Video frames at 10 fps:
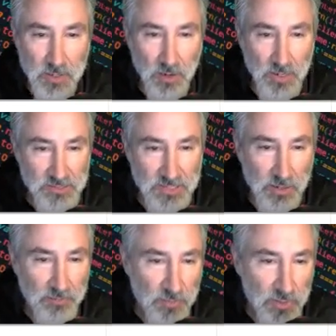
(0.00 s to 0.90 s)
All right,
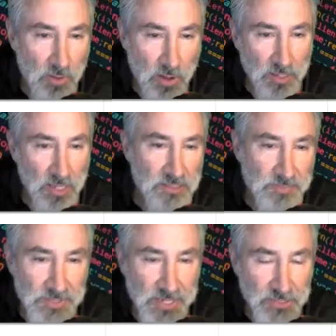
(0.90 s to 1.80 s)
sorry for the long
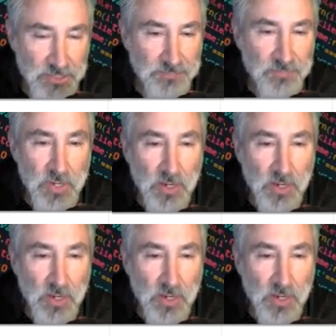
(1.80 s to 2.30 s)
explanation.